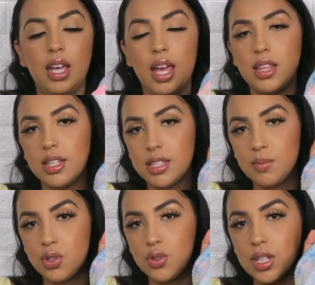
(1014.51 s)
and then
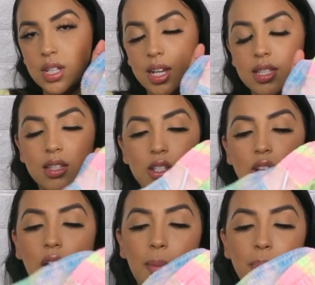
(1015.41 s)
some string ties at the
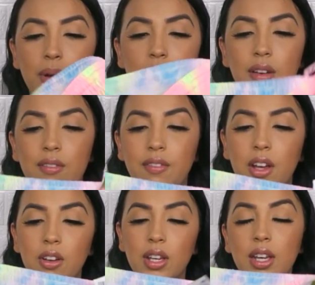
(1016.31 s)
top.
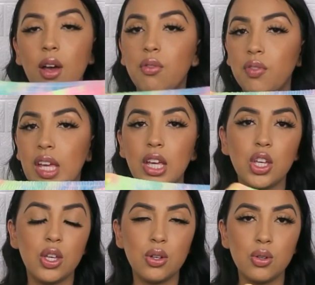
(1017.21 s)
Very comfy,
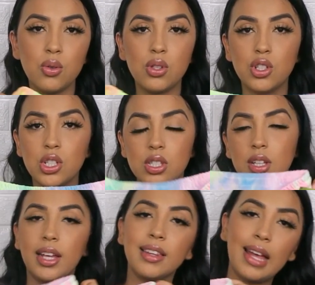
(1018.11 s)
cute, just
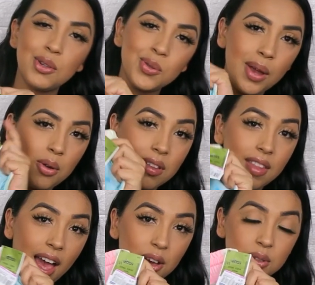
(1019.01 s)
to like lounge around in
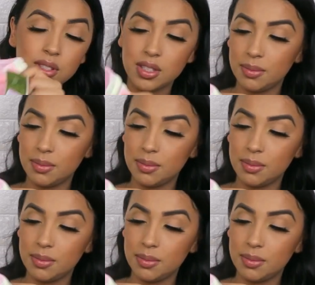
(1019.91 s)
the house.